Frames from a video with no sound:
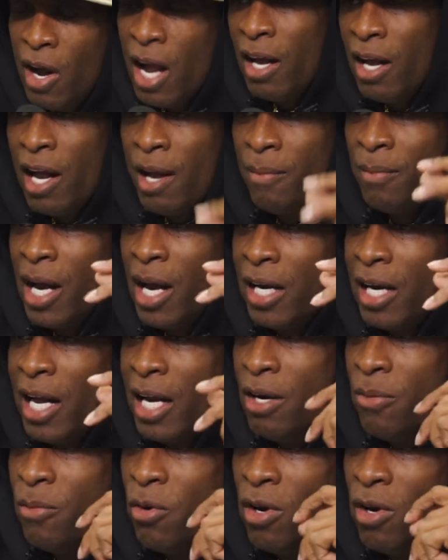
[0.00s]
you guys is
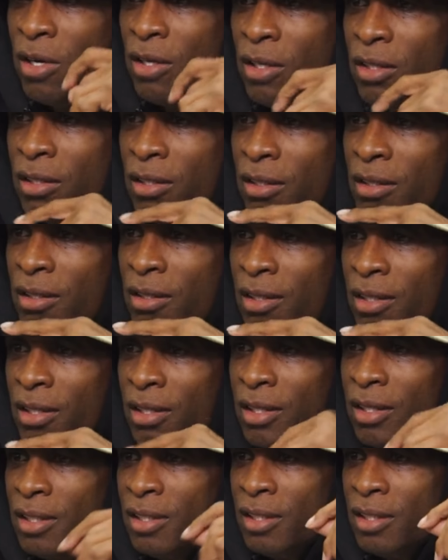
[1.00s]
that Warren Sapp is
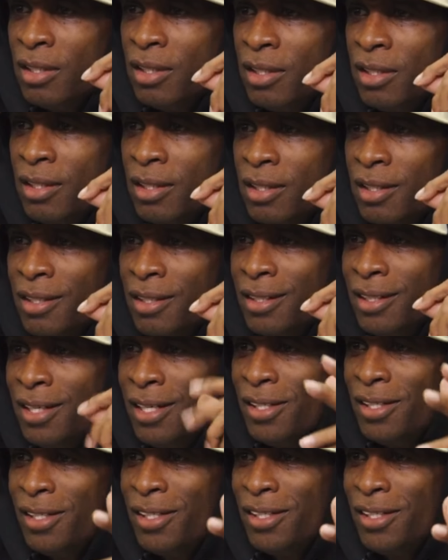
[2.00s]
definitely coming.
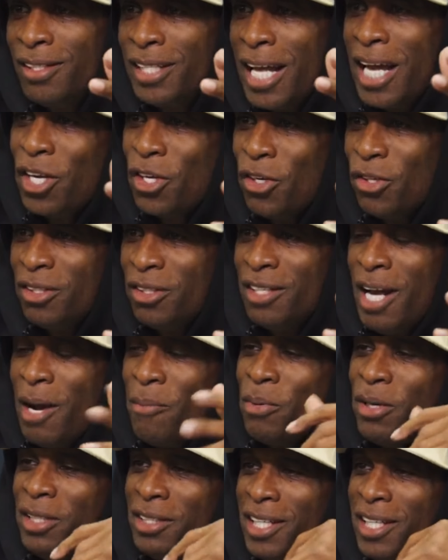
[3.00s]
Now, will the Colorado
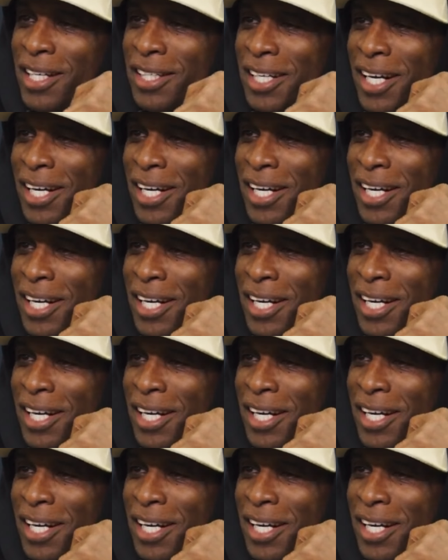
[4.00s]
Buffaloes